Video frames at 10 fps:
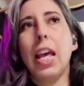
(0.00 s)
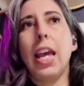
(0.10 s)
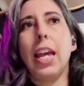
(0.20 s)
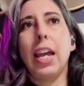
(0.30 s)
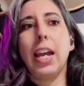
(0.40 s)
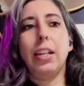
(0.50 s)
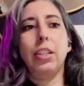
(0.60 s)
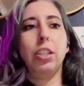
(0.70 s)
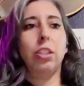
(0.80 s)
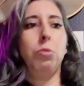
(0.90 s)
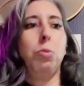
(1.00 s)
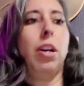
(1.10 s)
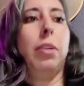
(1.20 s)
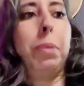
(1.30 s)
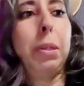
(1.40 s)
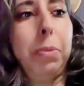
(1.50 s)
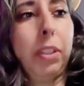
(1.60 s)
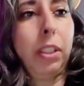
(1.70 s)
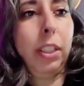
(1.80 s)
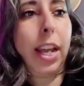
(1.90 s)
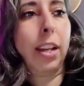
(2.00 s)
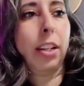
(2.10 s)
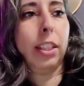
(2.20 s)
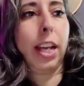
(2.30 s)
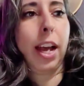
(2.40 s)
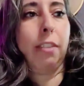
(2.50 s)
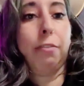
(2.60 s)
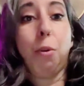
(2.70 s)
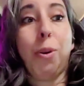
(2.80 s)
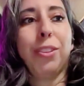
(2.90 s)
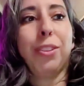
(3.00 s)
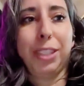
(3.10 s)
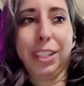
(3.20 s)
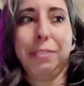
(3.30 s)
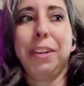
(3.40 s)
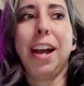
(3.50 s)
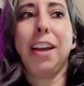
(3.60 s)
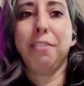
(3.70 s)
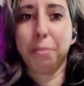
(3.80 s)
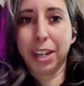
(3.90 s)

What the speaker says: And you want people to lay on that for 3 to 5